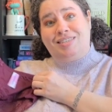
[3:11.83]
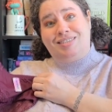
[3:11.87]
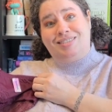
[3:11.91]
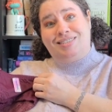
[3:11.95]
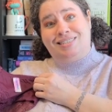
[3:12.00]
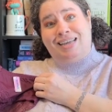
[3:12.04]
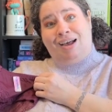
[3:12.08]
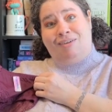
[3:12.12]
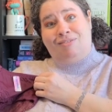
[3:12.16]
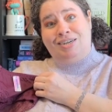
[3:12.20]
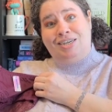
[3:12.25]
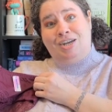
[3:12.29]

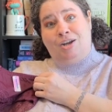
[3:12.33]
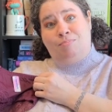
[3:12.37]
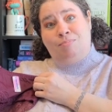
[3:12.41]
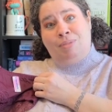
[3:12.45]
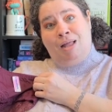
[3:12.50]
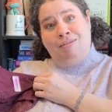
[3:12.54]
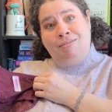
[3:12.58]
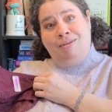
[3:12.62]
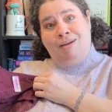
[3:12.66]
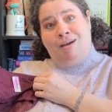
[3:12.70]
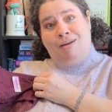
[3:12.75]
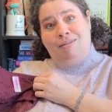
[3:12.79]
Sauvignon
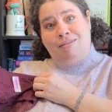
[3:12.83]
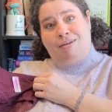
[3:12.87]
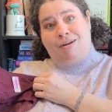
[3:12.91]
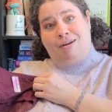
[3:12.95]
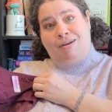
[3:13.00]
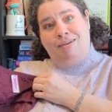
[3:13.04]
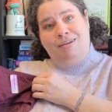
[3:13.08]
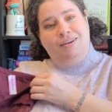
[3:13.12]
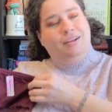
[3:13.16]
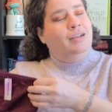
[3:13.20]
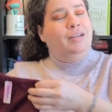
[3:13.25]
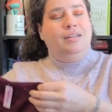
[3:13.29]
Blanc color.
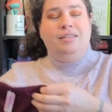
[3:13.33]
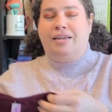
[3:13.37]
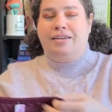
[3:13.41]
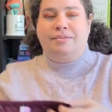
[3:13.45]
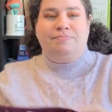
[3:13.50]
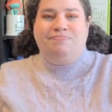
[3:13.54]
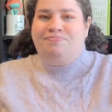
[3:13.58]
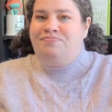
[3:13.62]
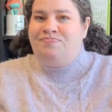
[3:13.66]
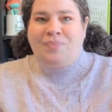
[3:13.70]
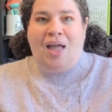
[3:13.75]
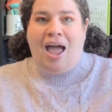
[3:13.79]
Like,
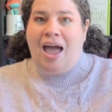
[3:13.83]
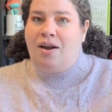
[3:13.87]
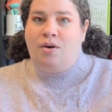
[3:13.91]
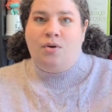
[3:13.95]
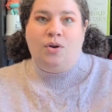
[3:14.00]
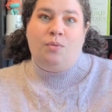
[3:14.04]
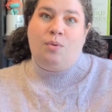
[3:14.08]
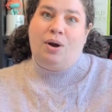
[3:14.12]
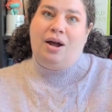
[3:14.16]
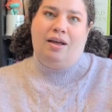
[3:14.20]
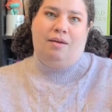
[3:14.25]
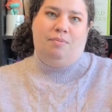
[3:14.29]
I don't
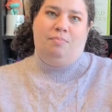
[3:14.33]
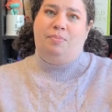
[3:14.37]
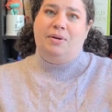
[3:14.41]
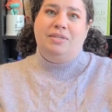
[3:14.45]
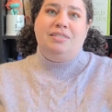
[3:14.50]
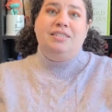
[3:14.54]
know why, but